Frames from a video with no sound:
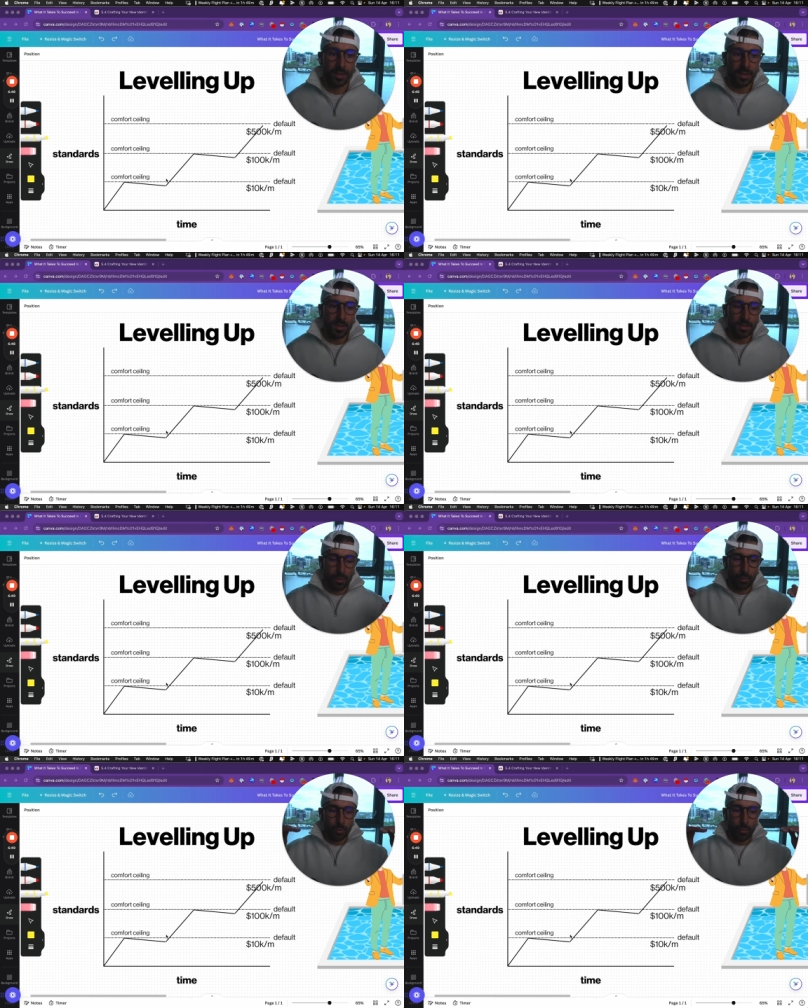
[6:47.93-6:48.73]

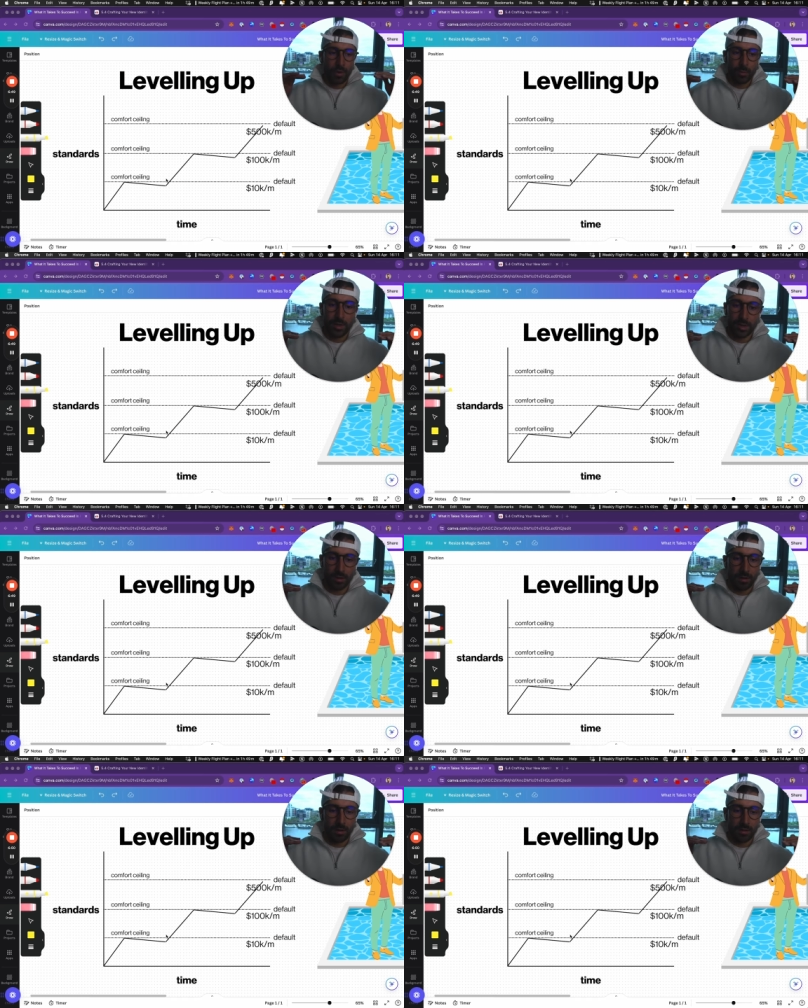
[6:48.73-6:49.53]
So when we
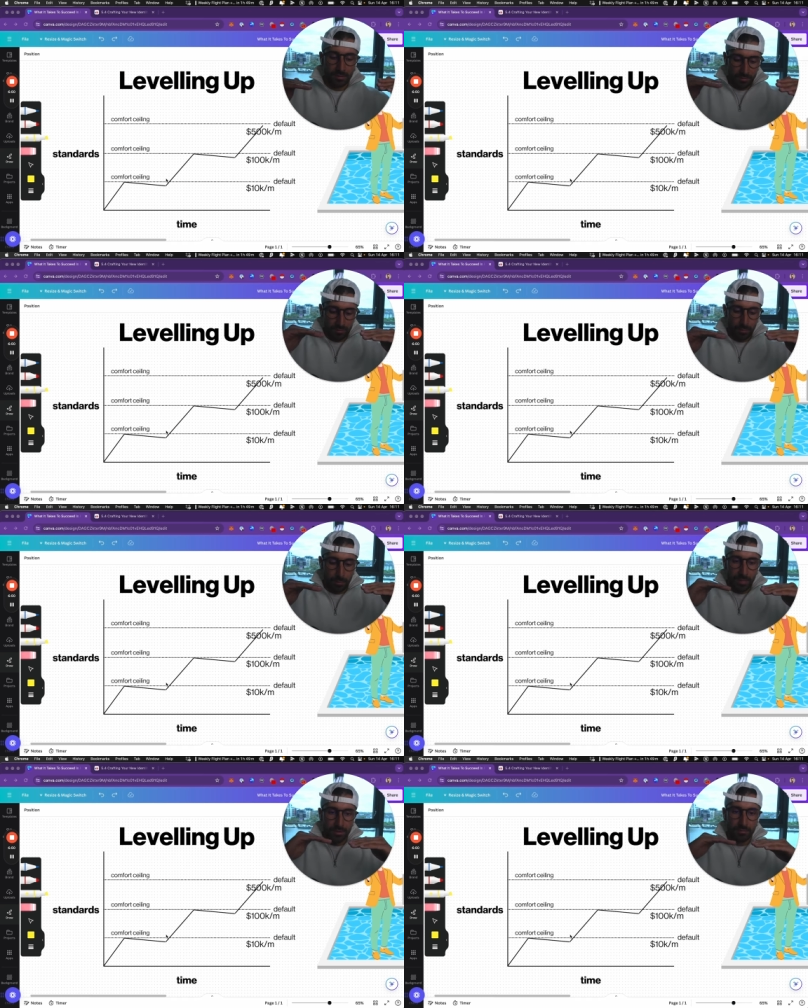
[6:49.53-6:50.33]
are, when
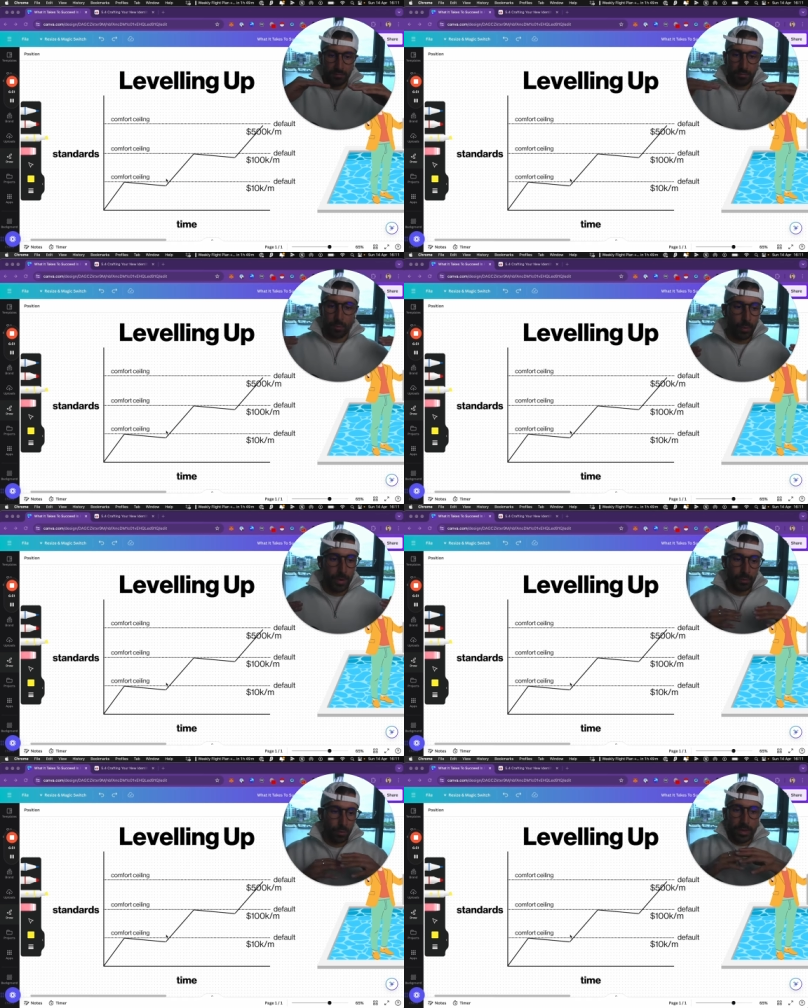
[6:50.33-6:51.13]
we,
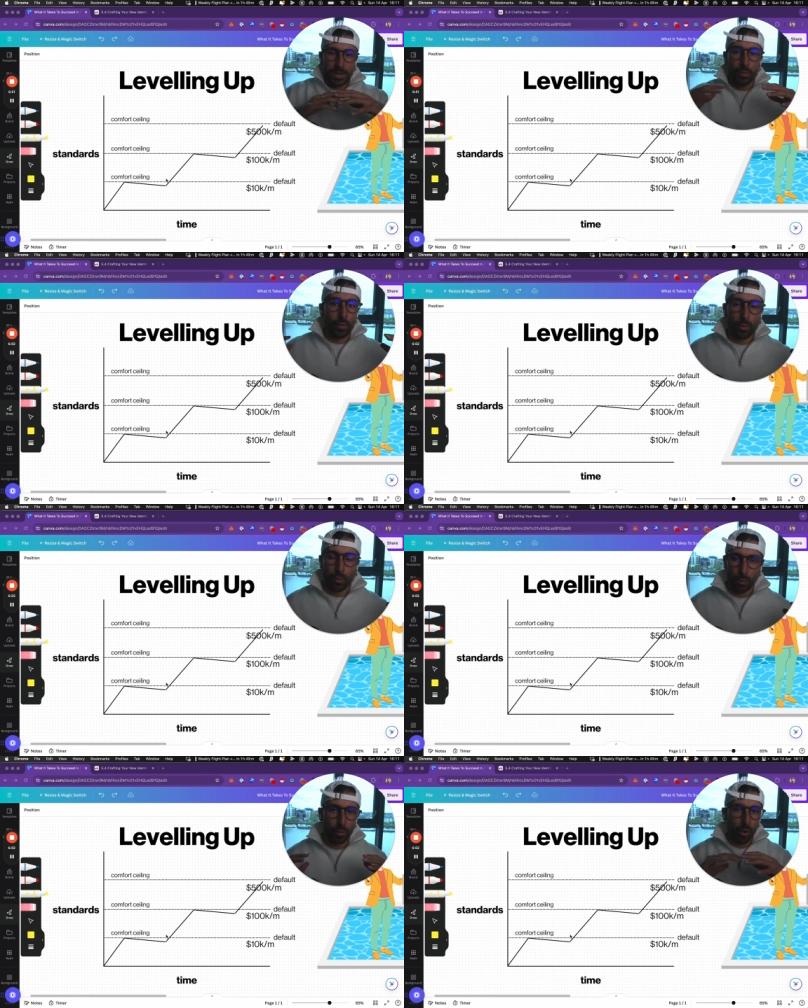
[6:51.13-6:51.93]
we, we
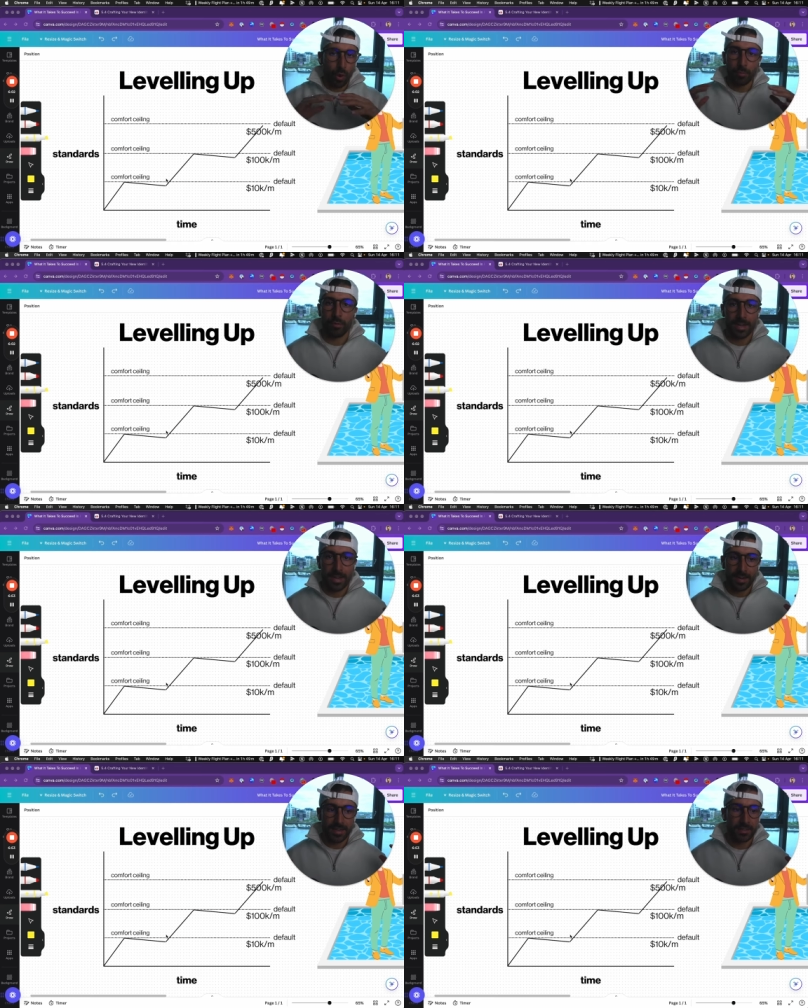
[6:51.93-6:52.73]
all, all operate
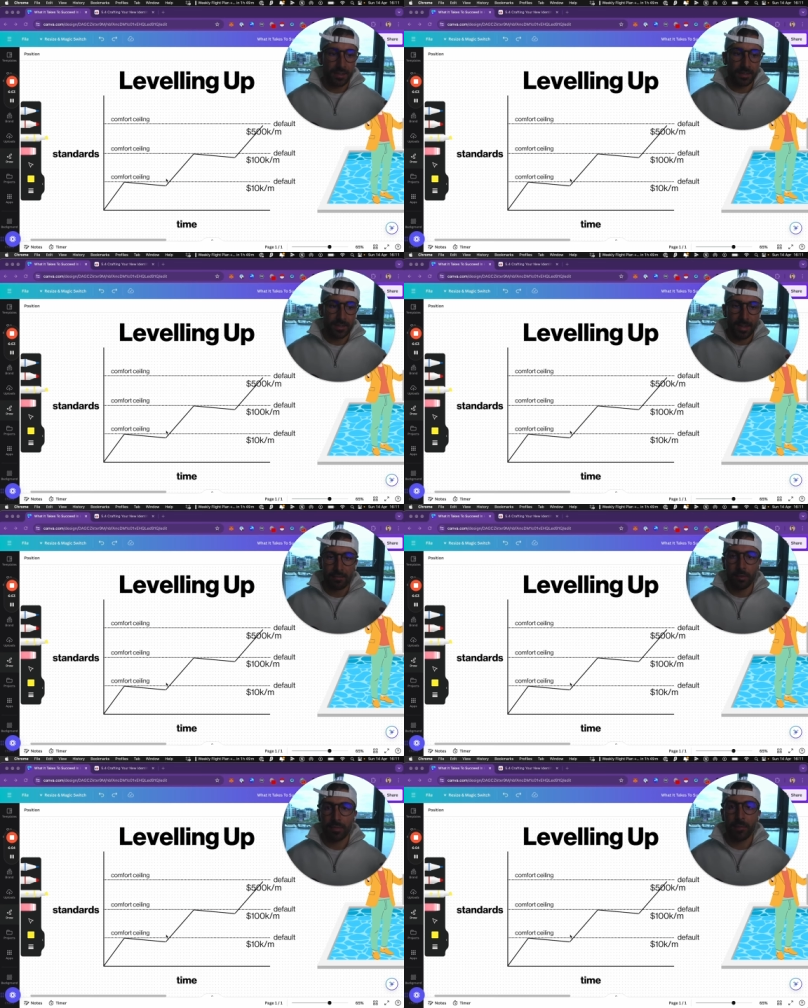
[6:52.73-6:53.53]
at a certain
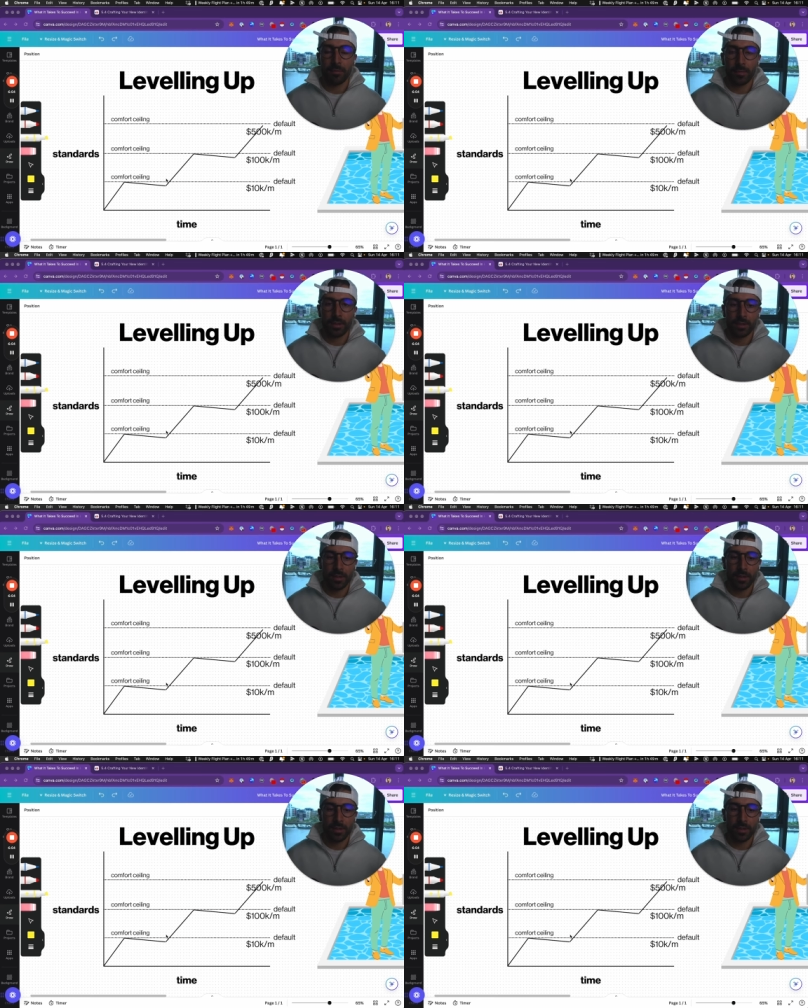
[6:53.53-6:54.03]
level of comfort.